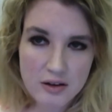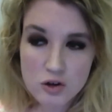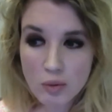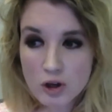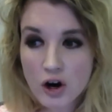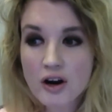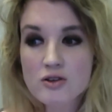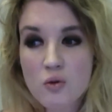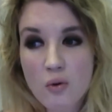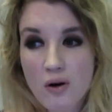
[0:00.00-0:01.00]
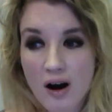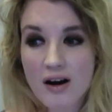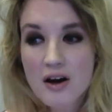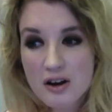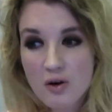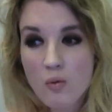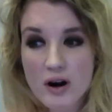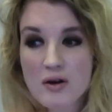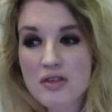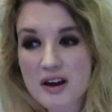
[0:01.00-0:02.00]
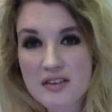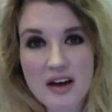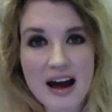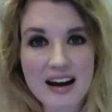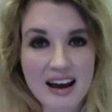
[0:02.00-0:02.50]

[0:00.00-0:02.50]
So I'm curious, uh, you know, what do you think of that,